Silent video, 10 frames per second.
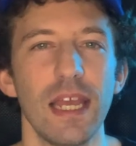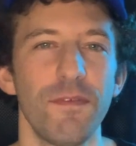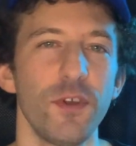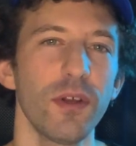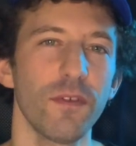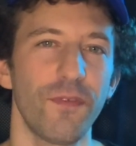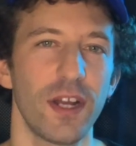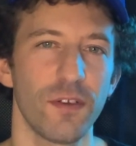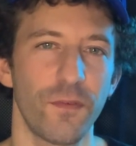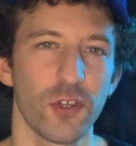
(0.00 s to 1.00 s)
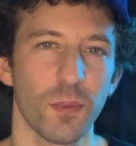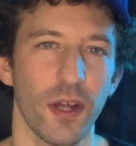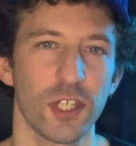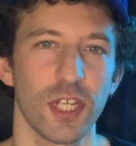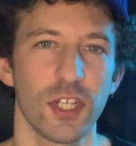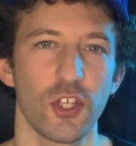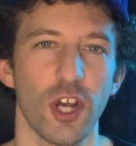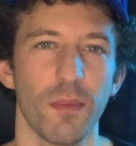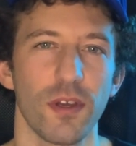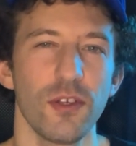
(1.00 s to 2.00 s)
If you only find your first blockchain
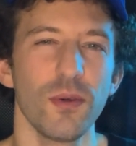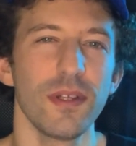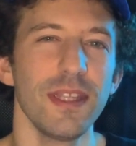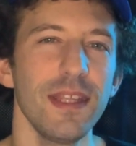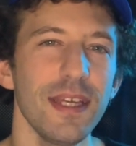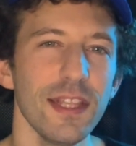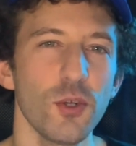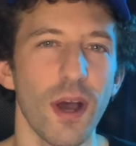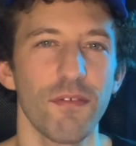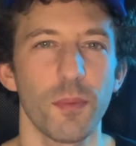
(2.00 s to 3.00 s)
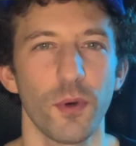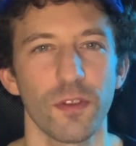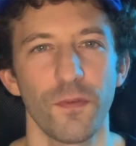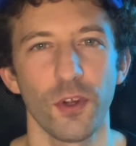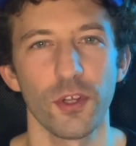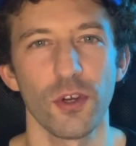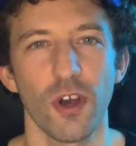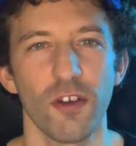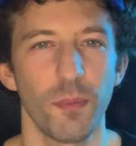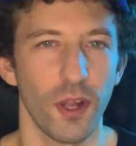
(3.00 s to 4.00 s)
job, you need to have a portfolio
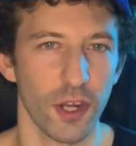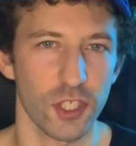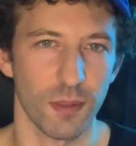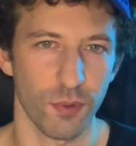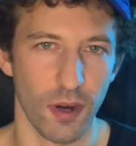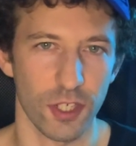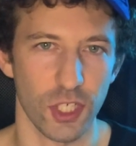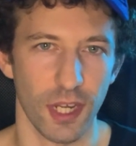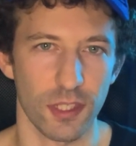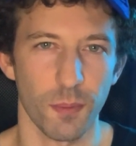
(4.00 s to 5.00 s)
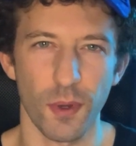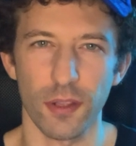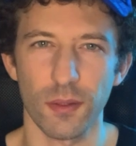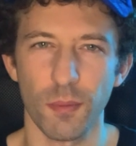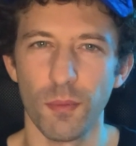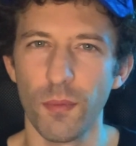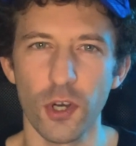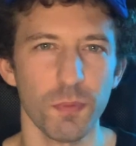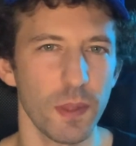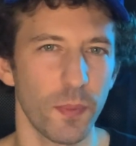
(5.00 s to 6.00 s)
of blockchain projects, but
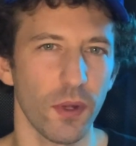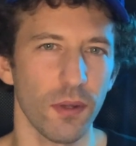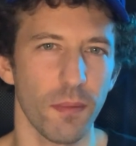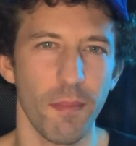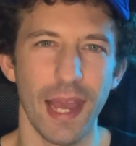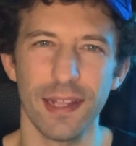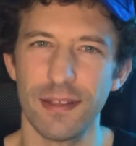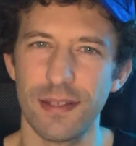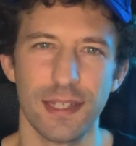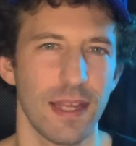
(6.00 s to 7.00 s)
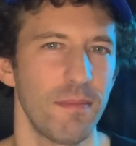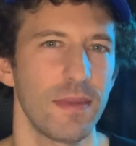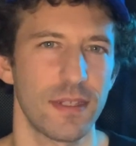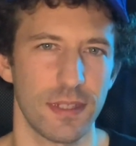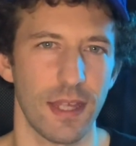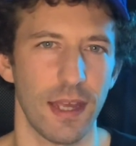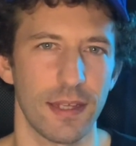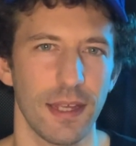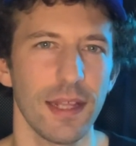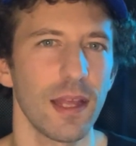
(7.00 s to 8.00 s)
most people make the same
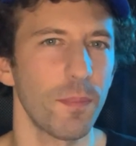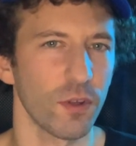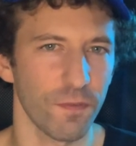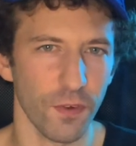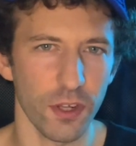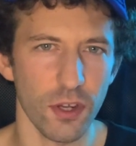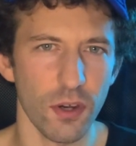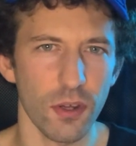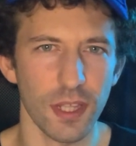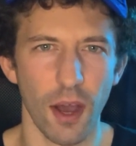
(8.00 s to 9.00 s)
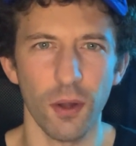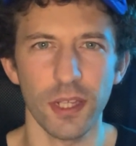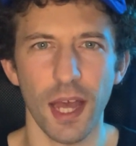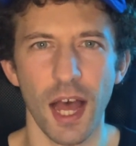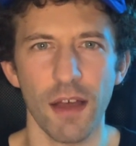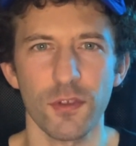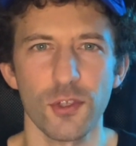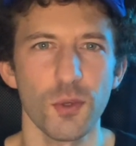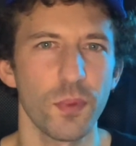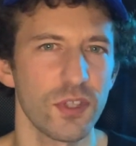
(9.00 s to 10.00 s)
mistake. In their portfolio, they only have a
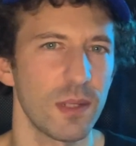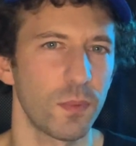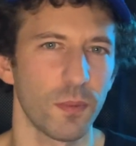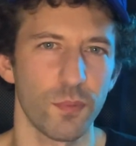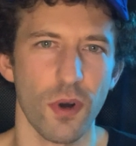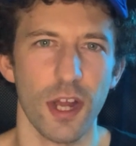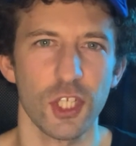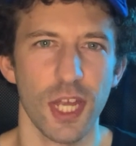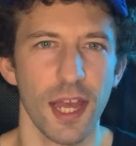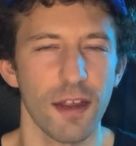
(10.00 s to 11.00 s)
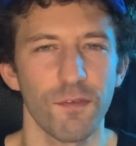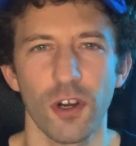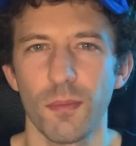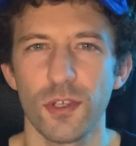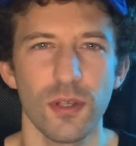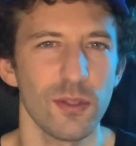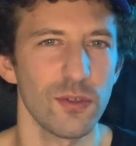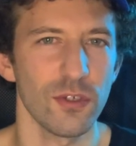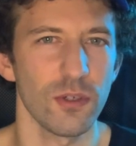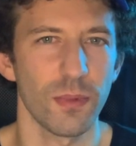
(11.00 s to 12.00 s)
super simple project from
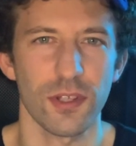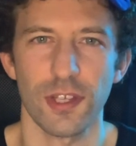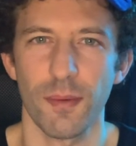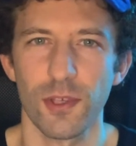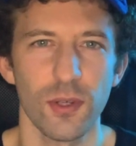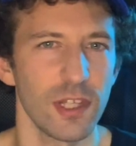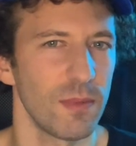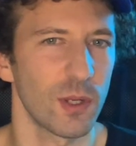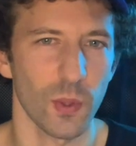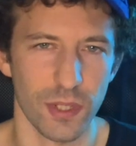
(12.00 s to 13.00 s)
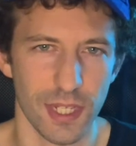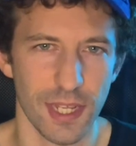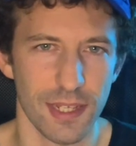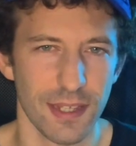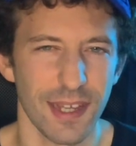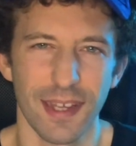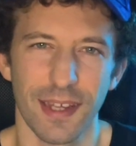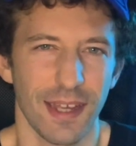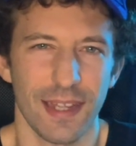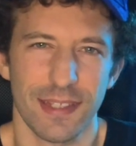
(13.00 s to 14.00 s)
YouTube or some Udemy courses.
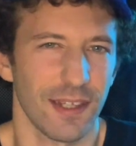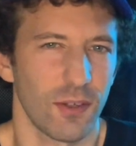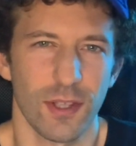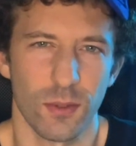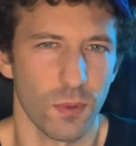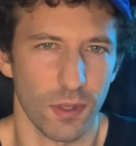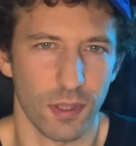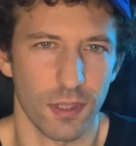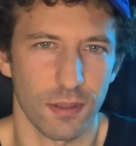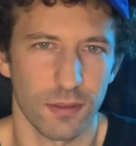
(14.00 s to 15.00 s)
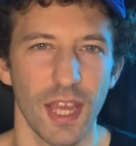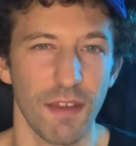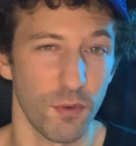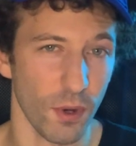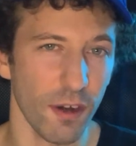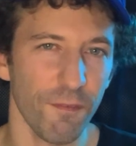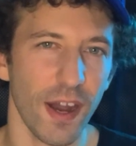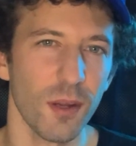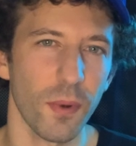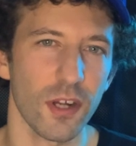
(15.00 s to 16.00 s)
It's not going to work. If you want to
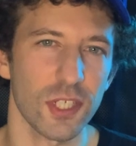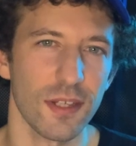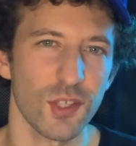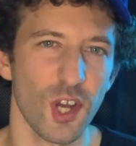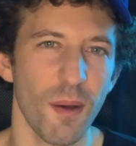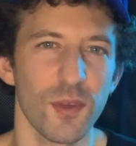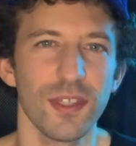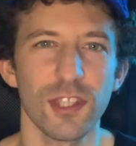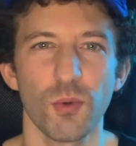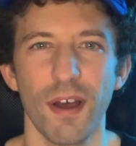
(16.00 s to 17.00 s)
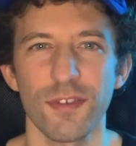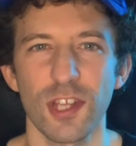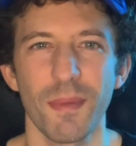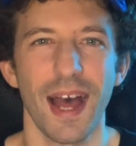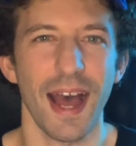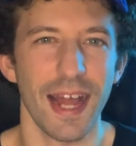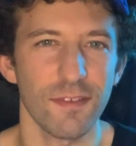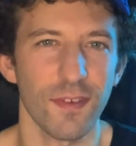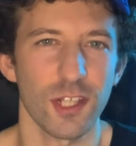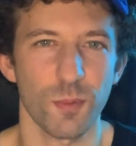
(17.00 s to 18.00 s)
find a blockchain job, you need to have some
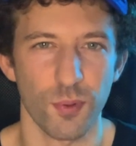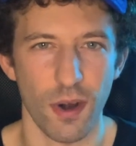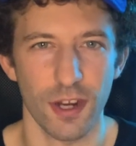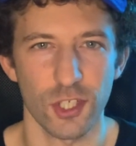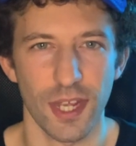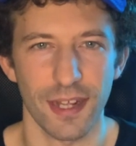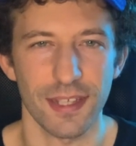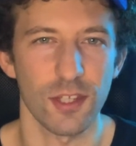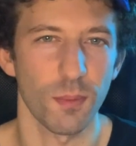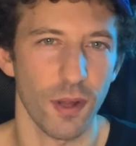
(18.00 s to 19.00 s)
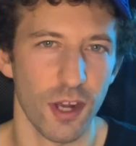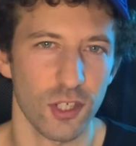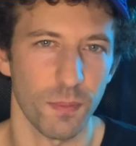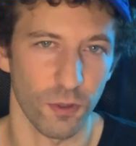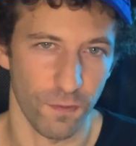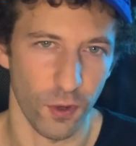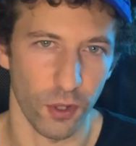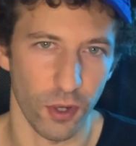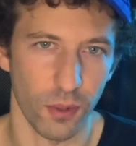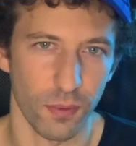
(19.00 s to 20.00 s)
advanced project in your blockchain portfolio.